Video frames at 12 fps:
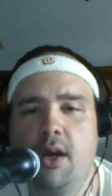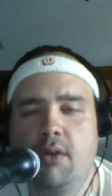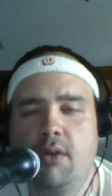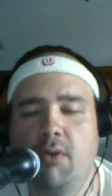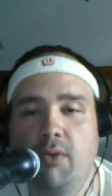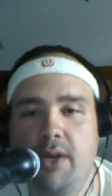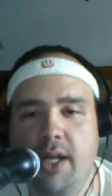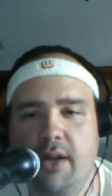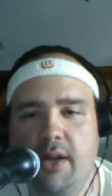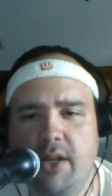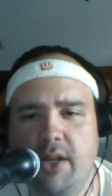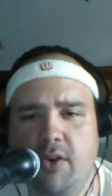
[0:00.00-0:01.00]
"Rolling
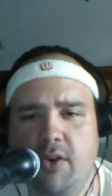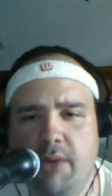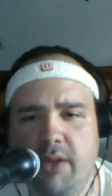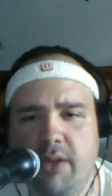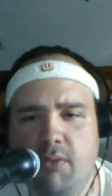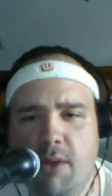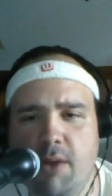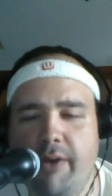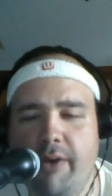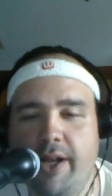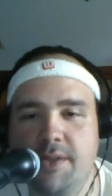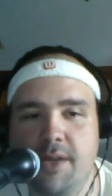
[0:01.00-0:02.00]
Down the Hill" by the
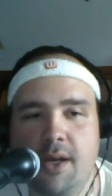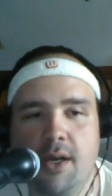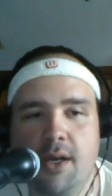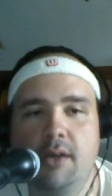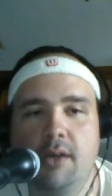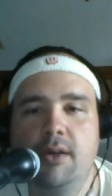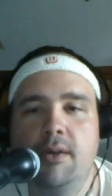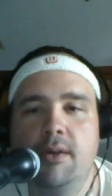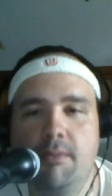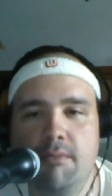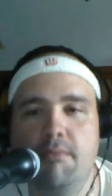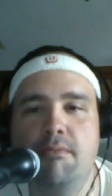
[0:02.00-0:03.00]
Rembrandts,
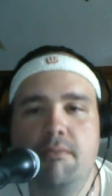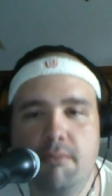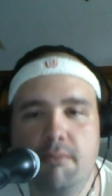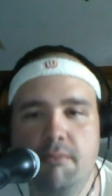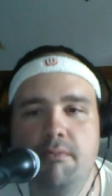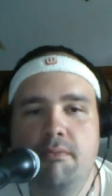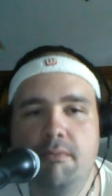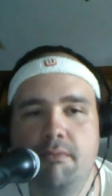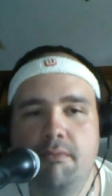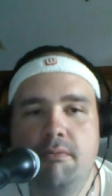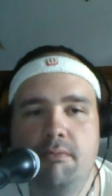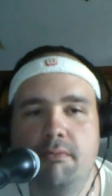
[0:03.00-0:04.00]

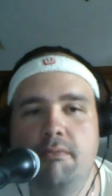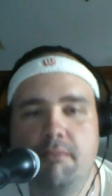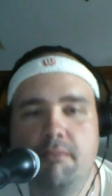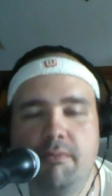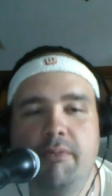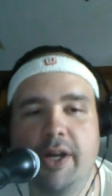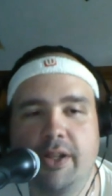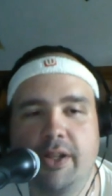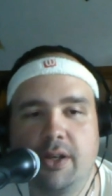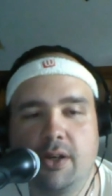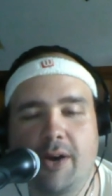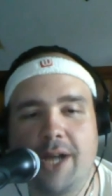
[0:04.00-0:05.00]
by
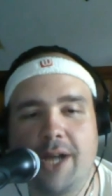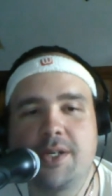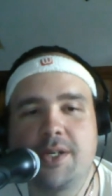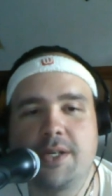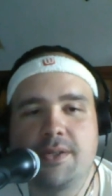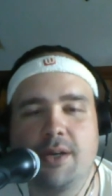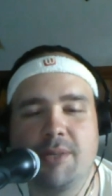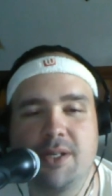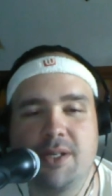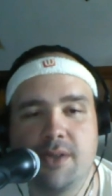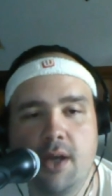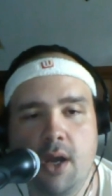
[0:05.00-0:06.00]
the Crash Test
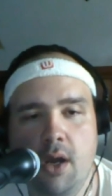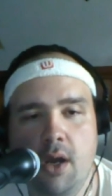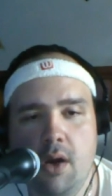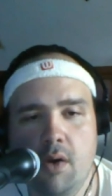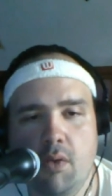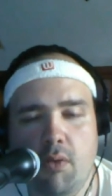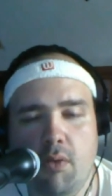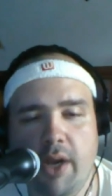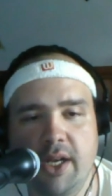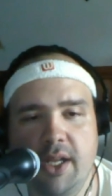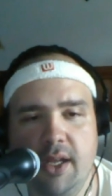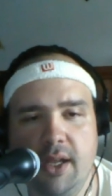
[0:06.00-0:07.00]
Dummies, Red
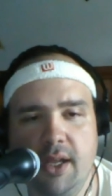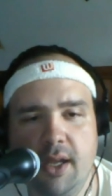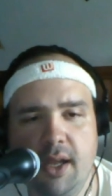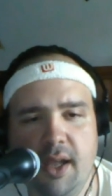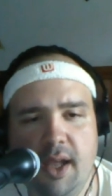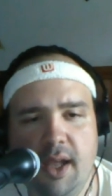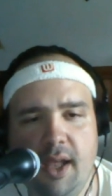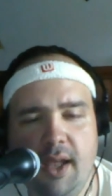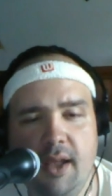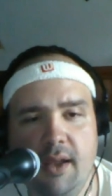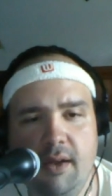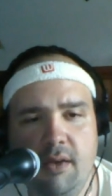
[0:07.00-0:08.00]

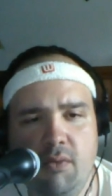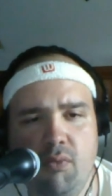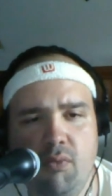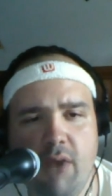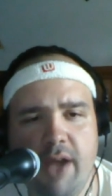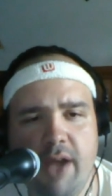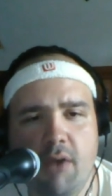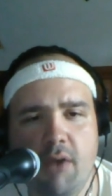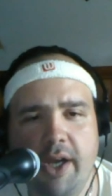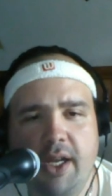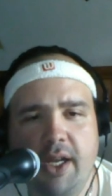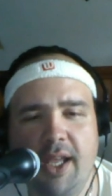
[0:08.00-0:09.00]

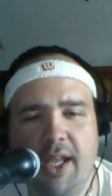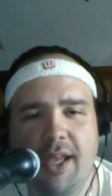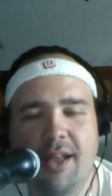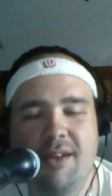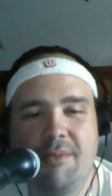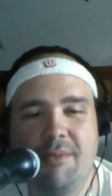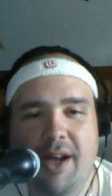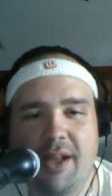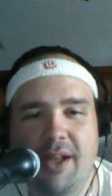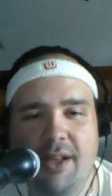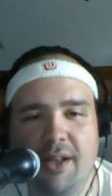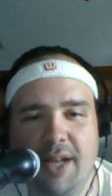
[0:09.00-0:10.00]
Right Hand
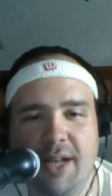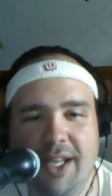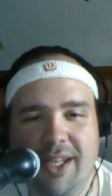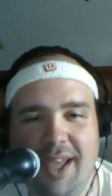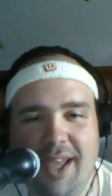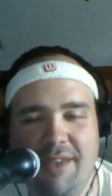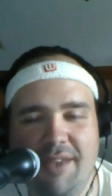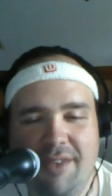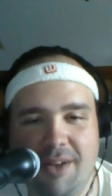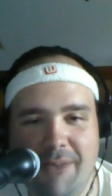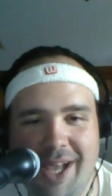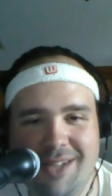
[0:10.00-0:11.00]
by Nick Cave and
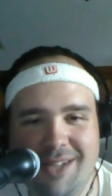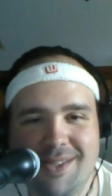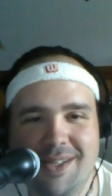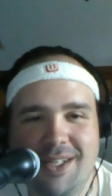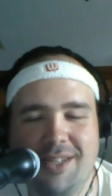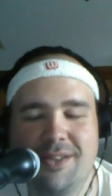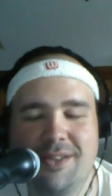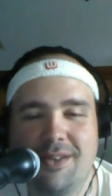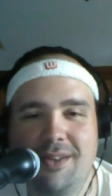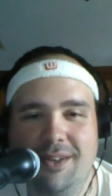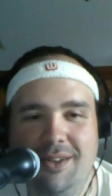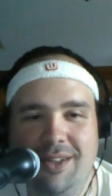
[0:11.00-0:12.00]
the Bad Seeds.
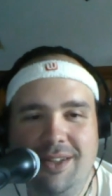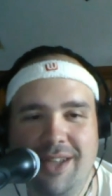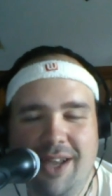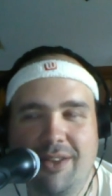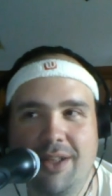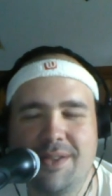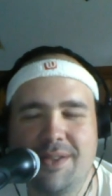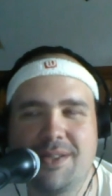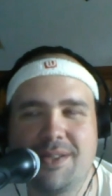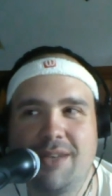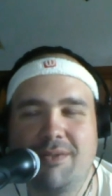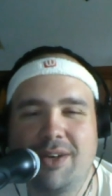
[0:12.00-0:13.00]
Yeah, that
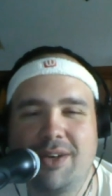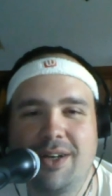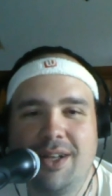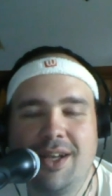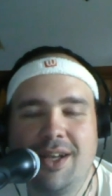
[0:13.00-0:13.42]
scene when